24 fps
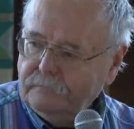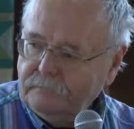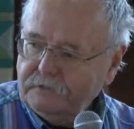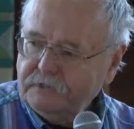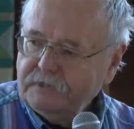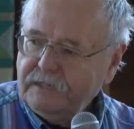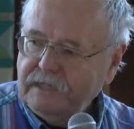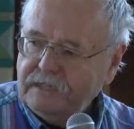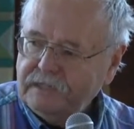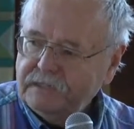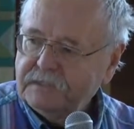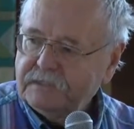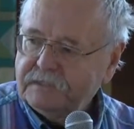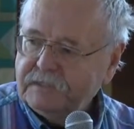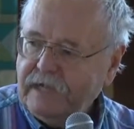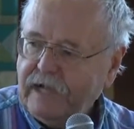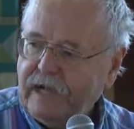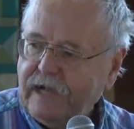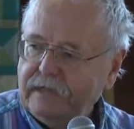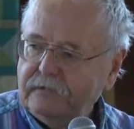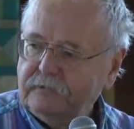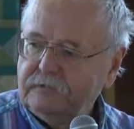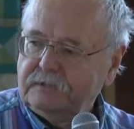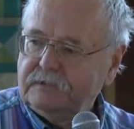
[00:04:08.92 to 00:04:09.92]
set
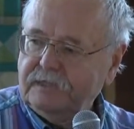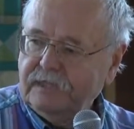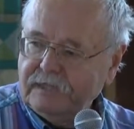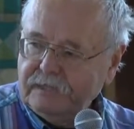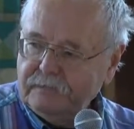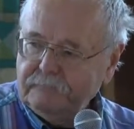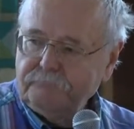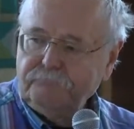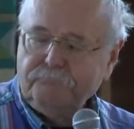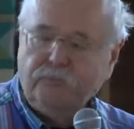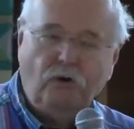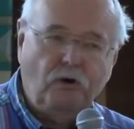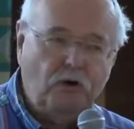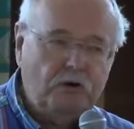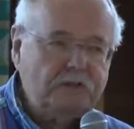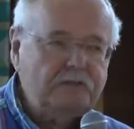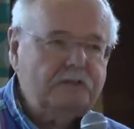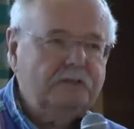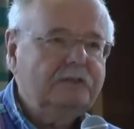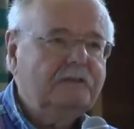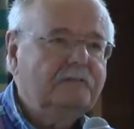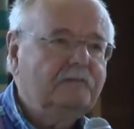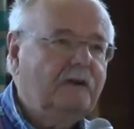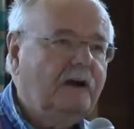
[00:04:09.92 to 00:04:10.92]
aside. We take a
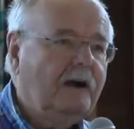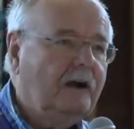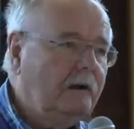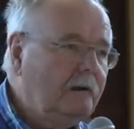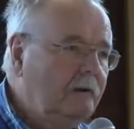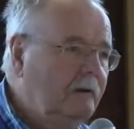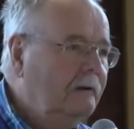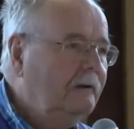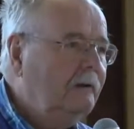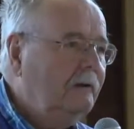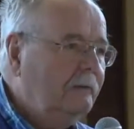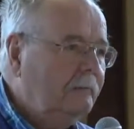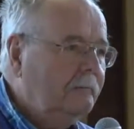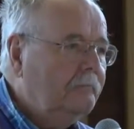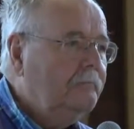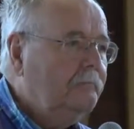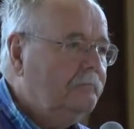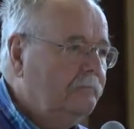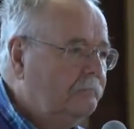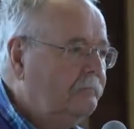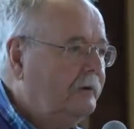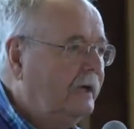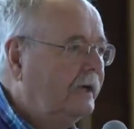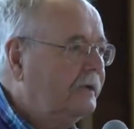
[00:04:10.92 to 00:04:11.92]
portion of our
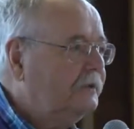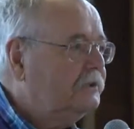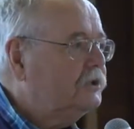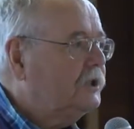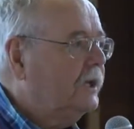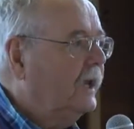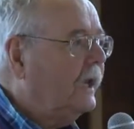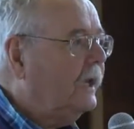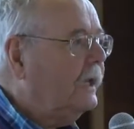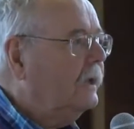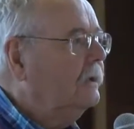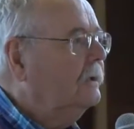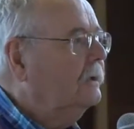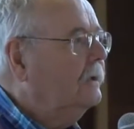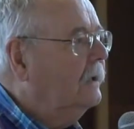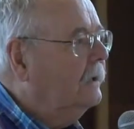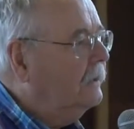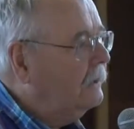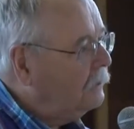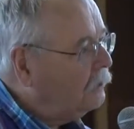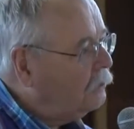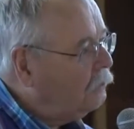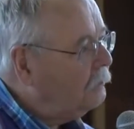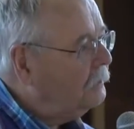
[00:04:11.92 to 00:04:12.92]
paycheck
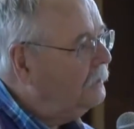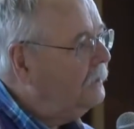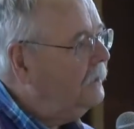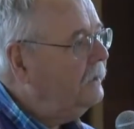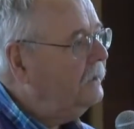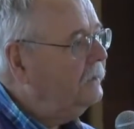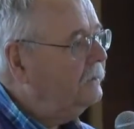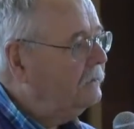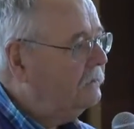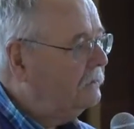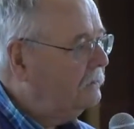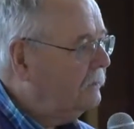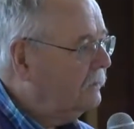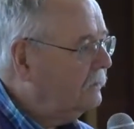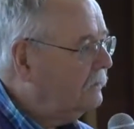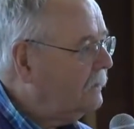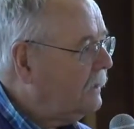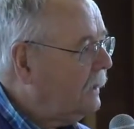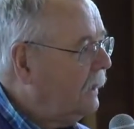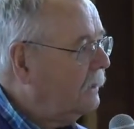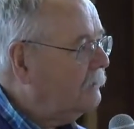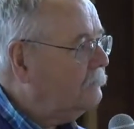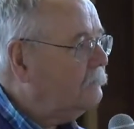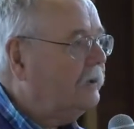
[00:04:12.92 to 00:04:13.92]
and agree in
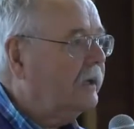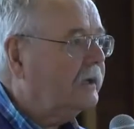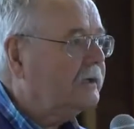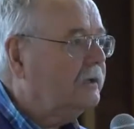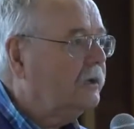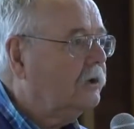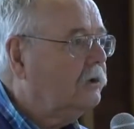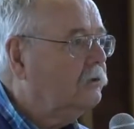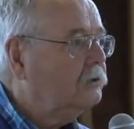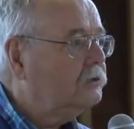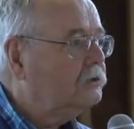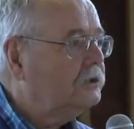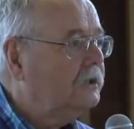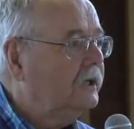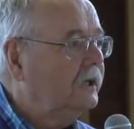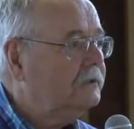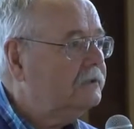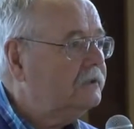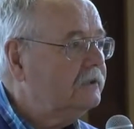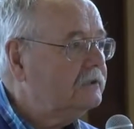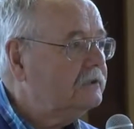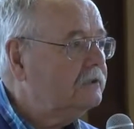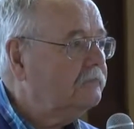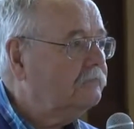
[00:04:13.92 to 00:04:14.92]
contract
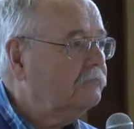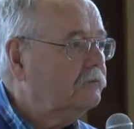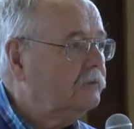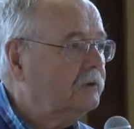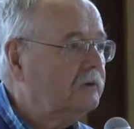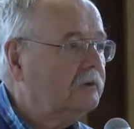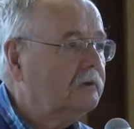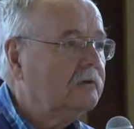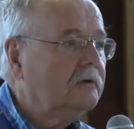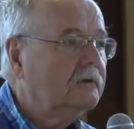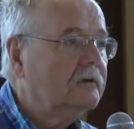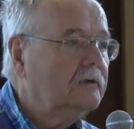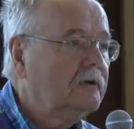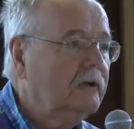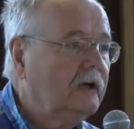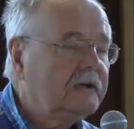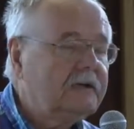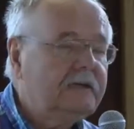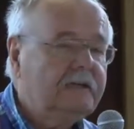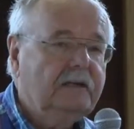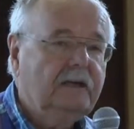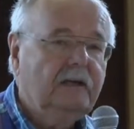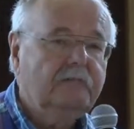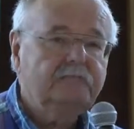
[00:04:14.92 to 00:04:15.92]
negotiations, if we're
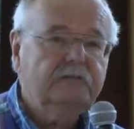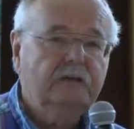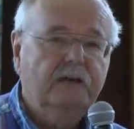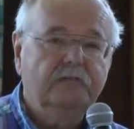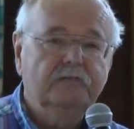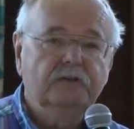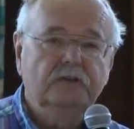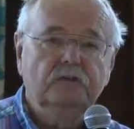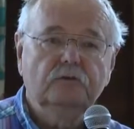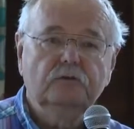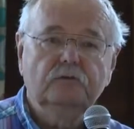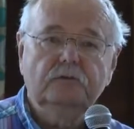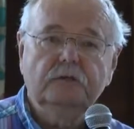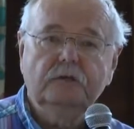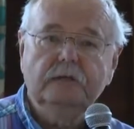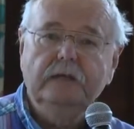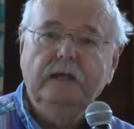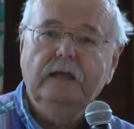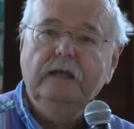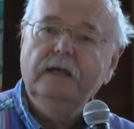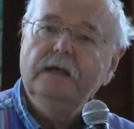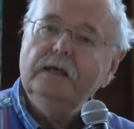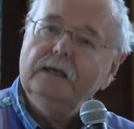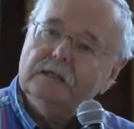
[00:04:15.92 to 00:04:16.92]
lucky enough to have a
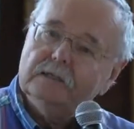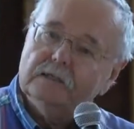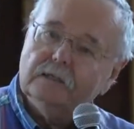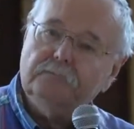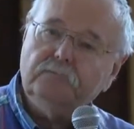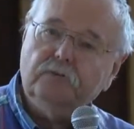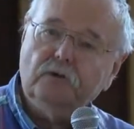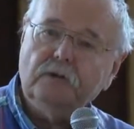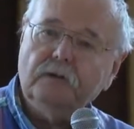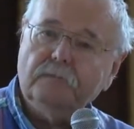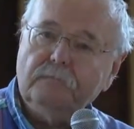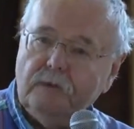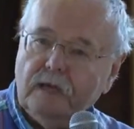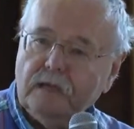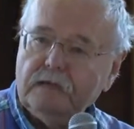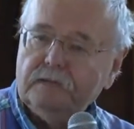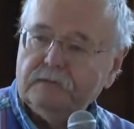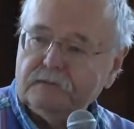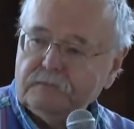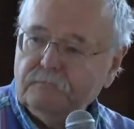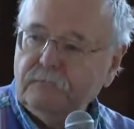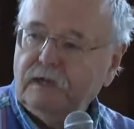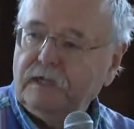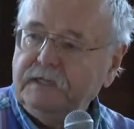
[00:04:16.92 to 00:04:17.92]
union, to put a
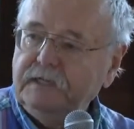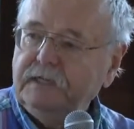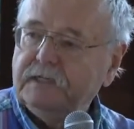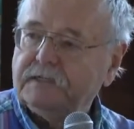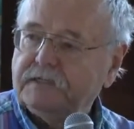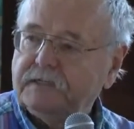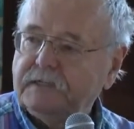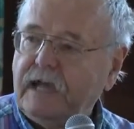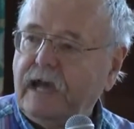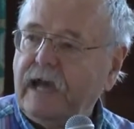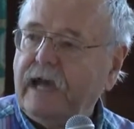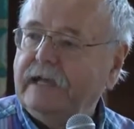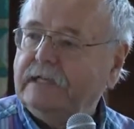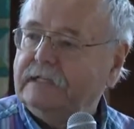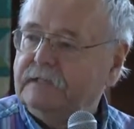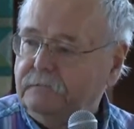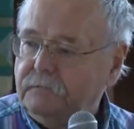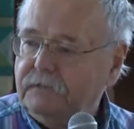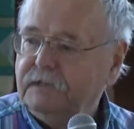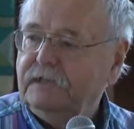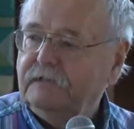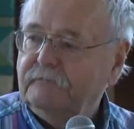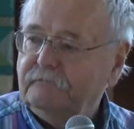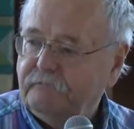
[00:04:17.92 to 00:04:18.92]
month's money aside to
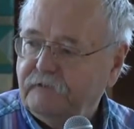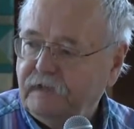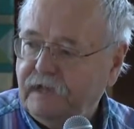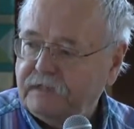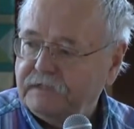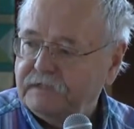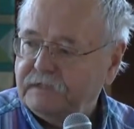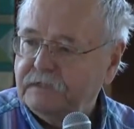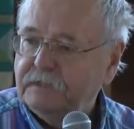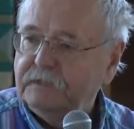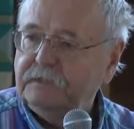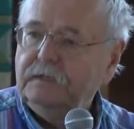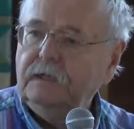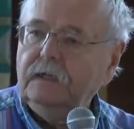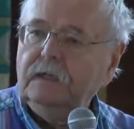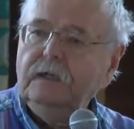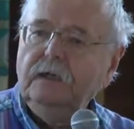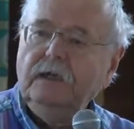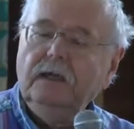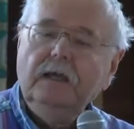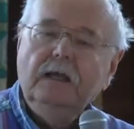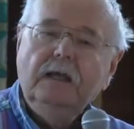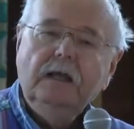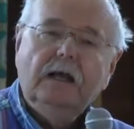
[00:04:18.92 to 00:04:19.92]
be invested,
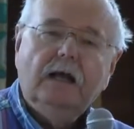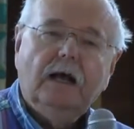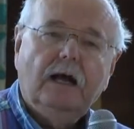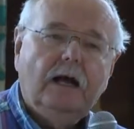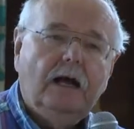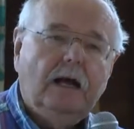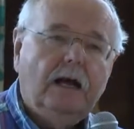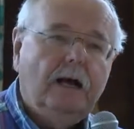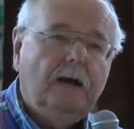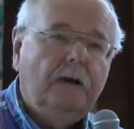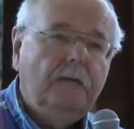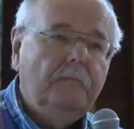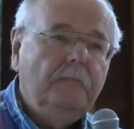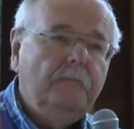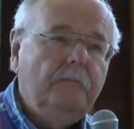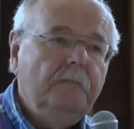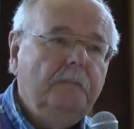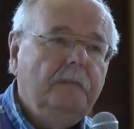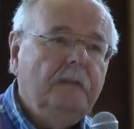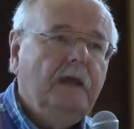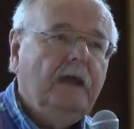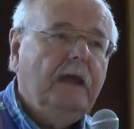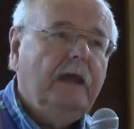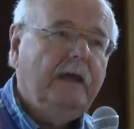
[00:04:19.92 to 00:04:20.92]
and
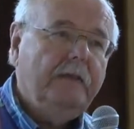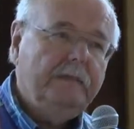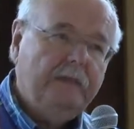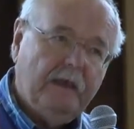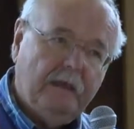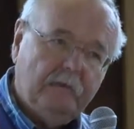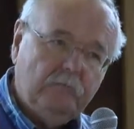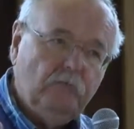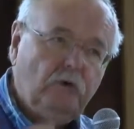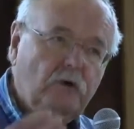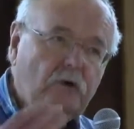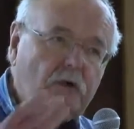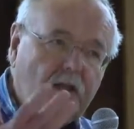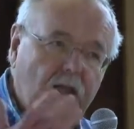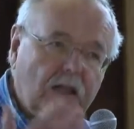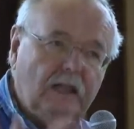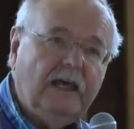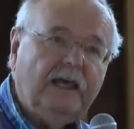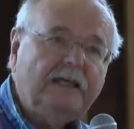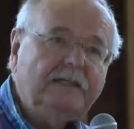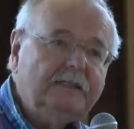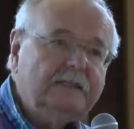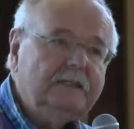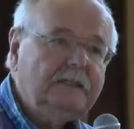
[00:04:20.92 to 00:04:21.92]
then we'll
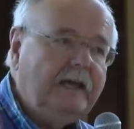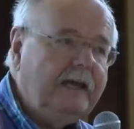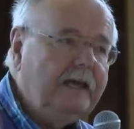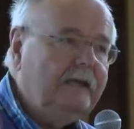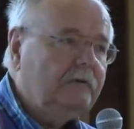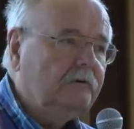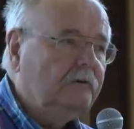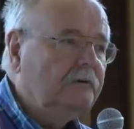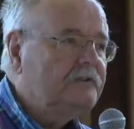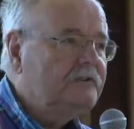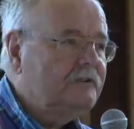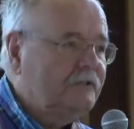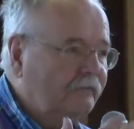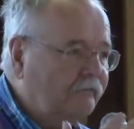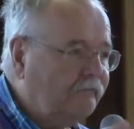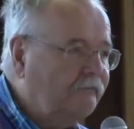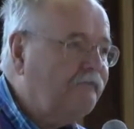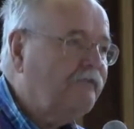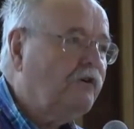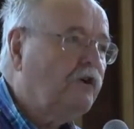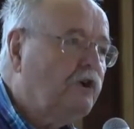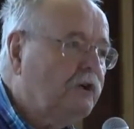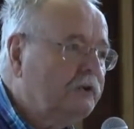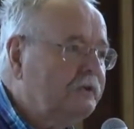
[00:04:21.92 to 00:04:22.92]
collect it later. It's
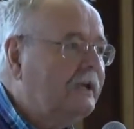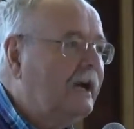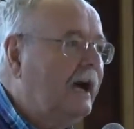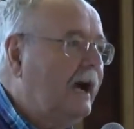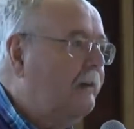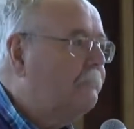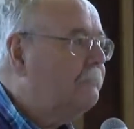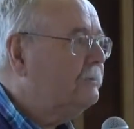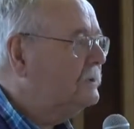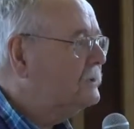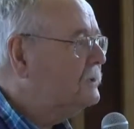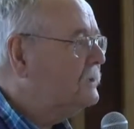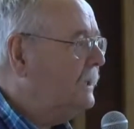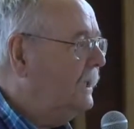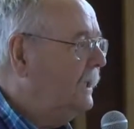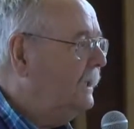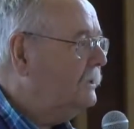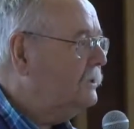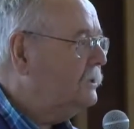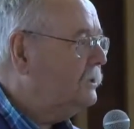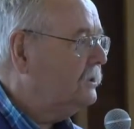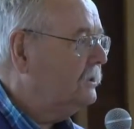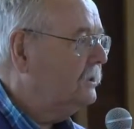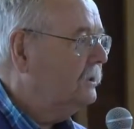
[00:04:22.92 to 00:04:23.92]
deferred
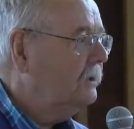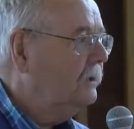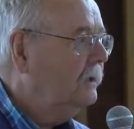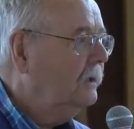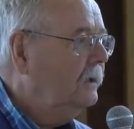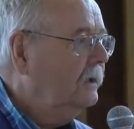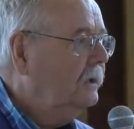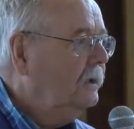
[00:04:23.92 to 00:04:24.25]
compensation.